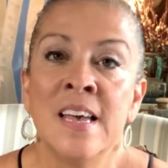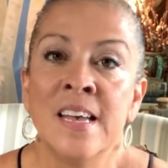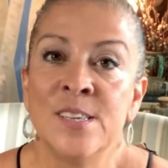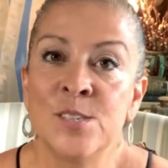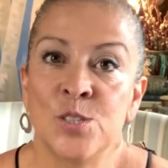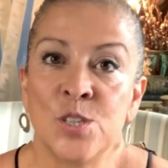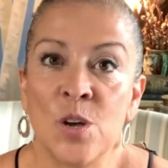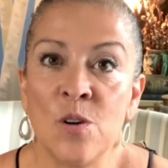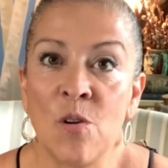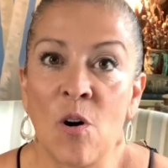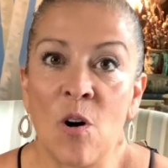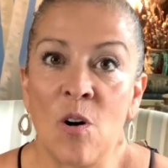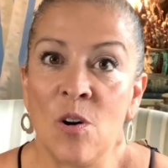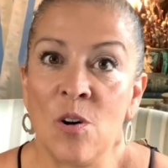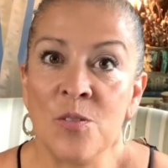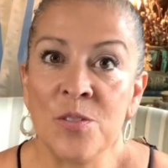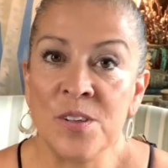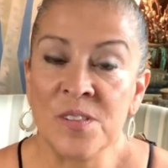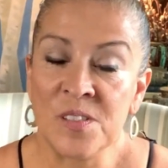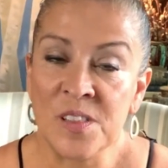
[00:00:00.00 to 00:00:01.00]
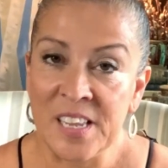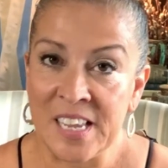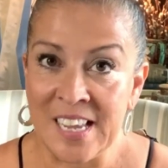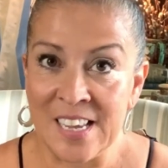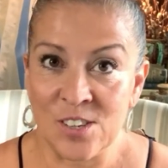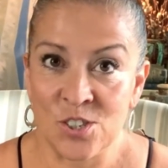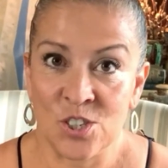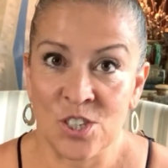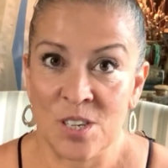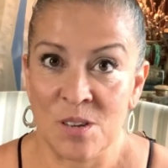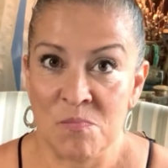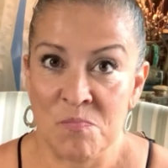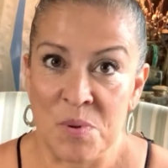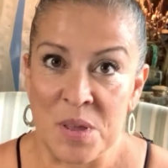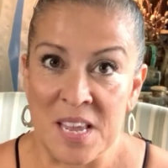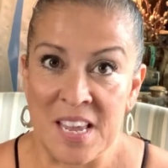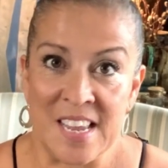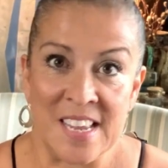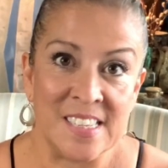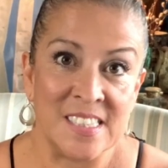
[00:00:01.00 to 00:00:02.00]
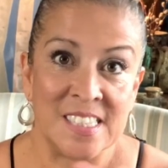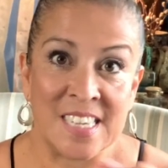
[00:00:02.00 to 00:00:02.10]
So all the links should be